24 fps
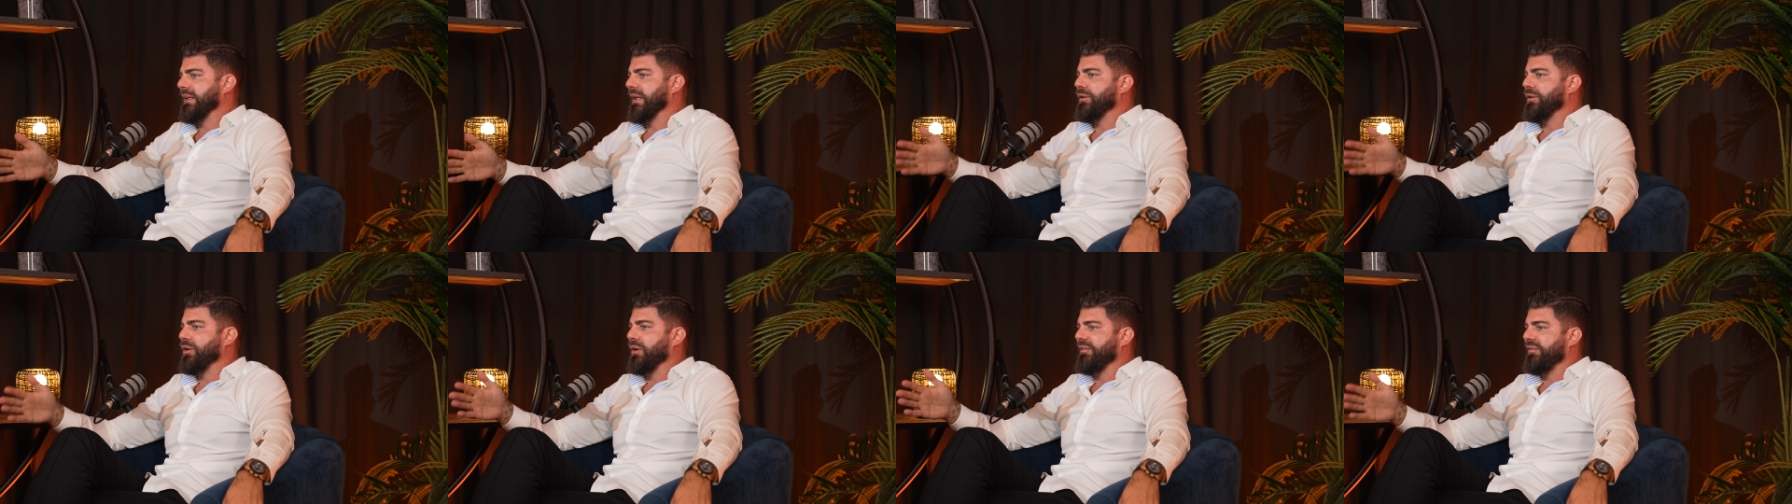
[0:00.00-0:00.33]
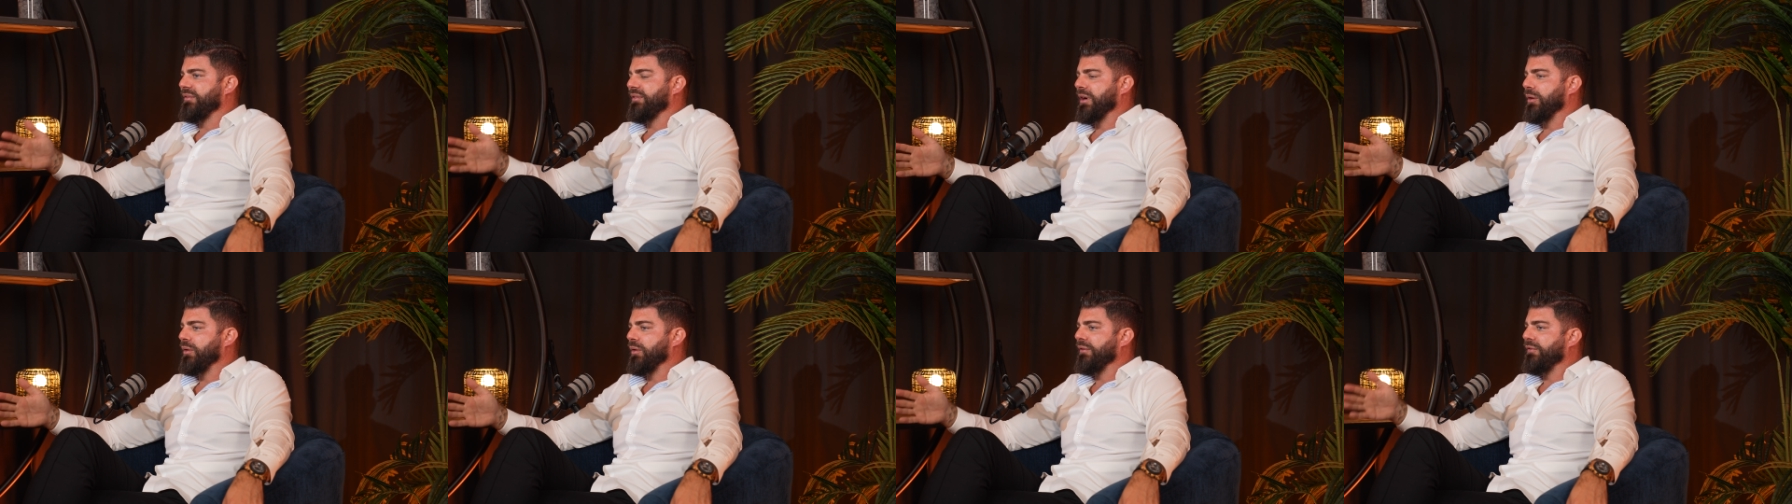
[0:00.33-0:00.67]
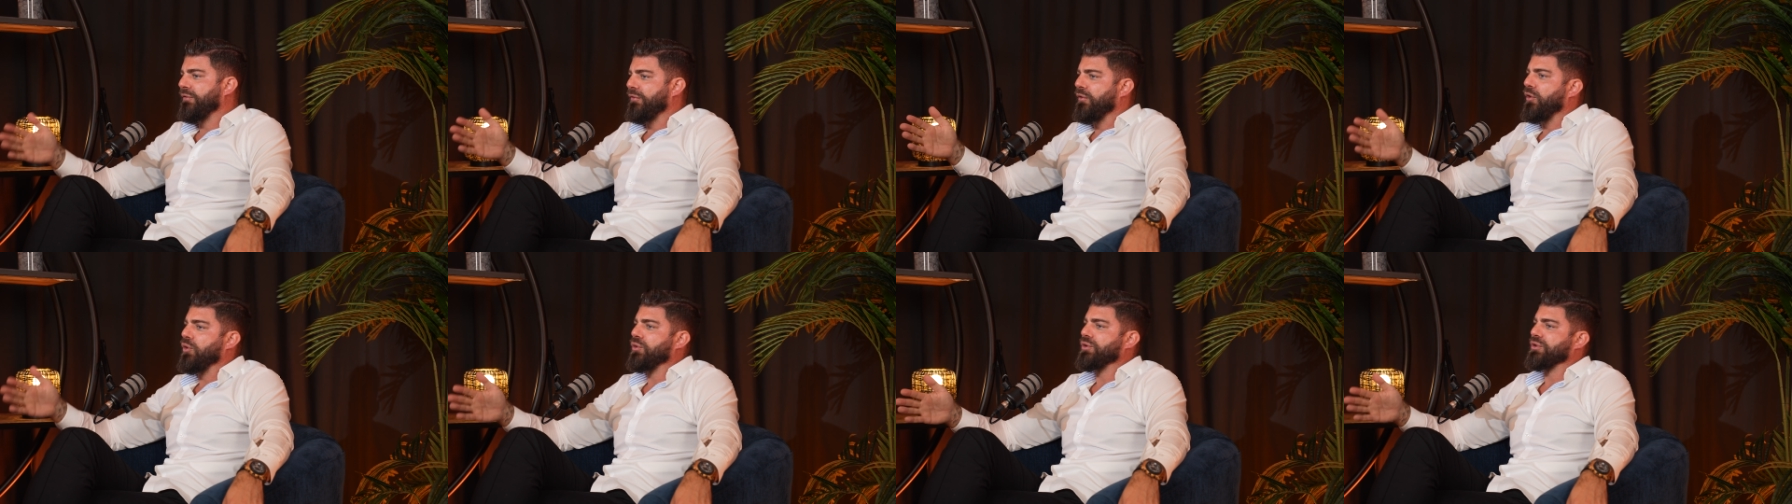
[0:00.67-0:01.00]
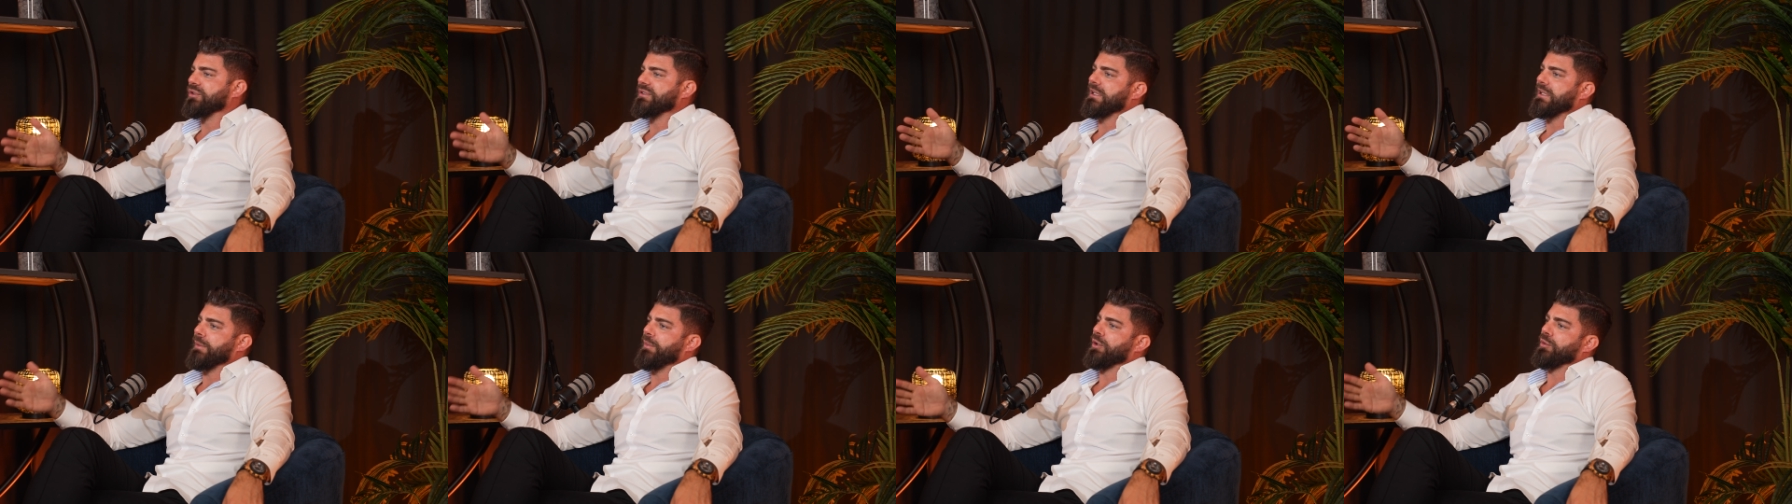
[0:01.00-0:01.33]
that you are very
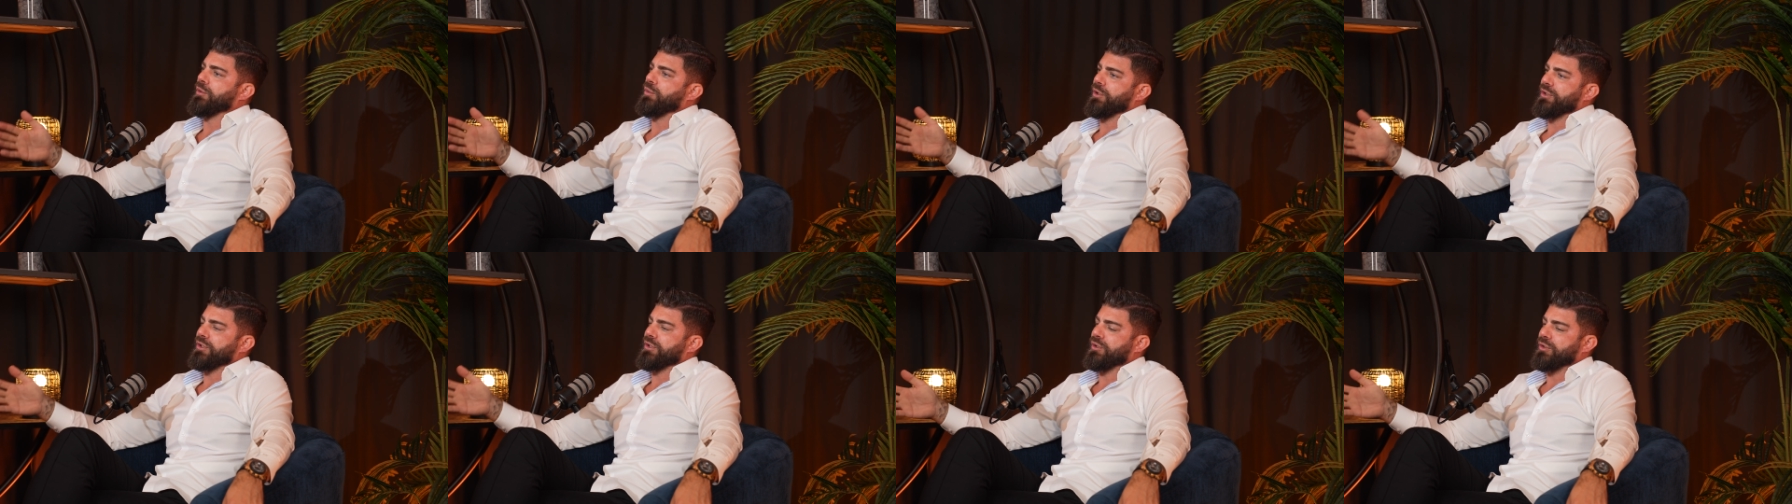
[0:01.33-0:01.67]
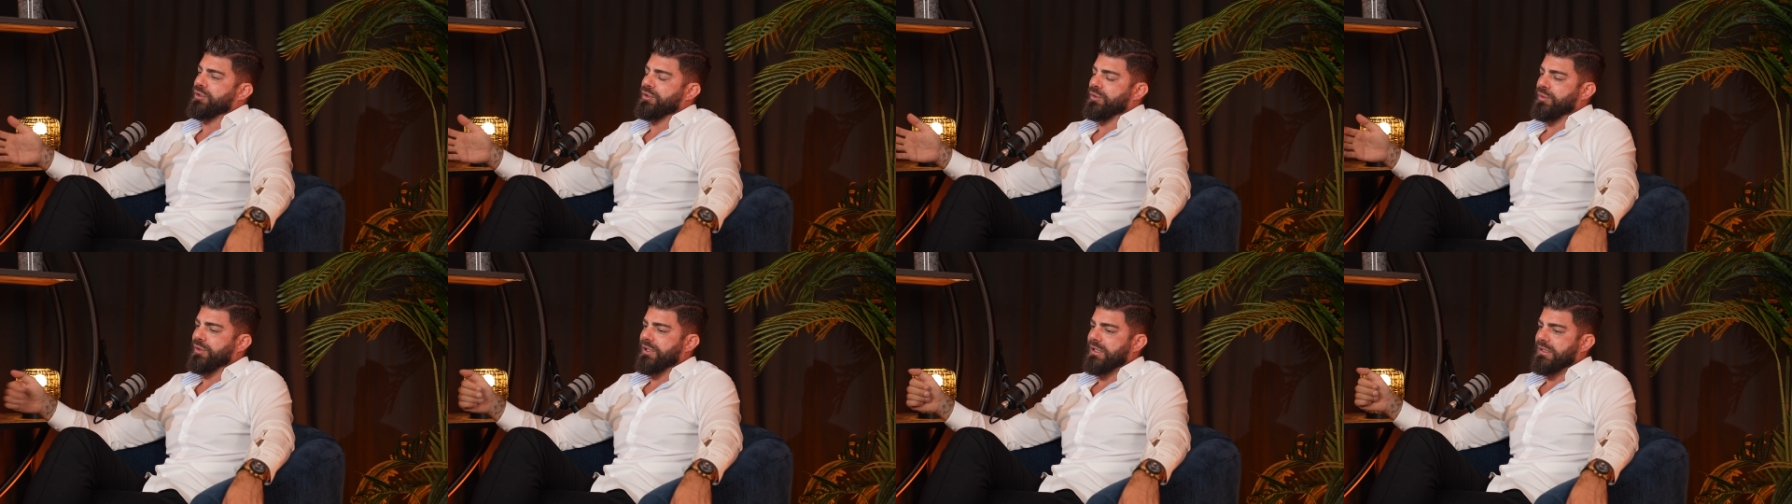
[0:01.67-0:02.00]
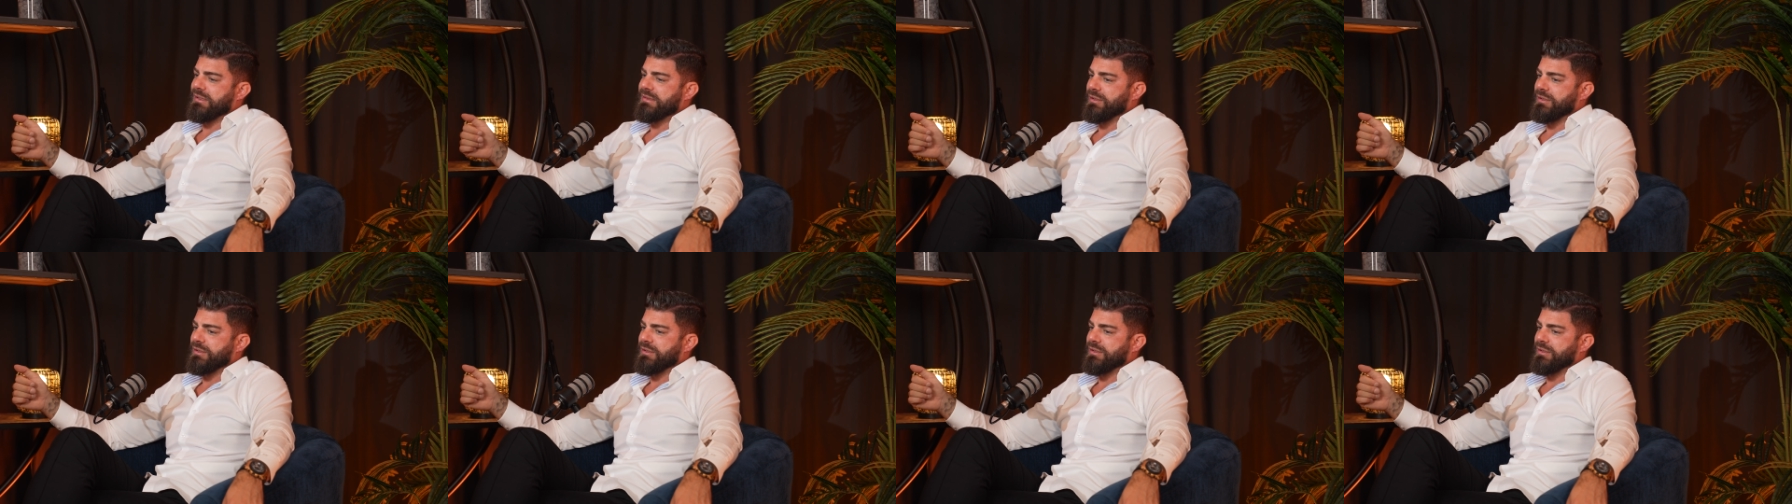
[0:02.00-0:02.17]
focused about what you're doing.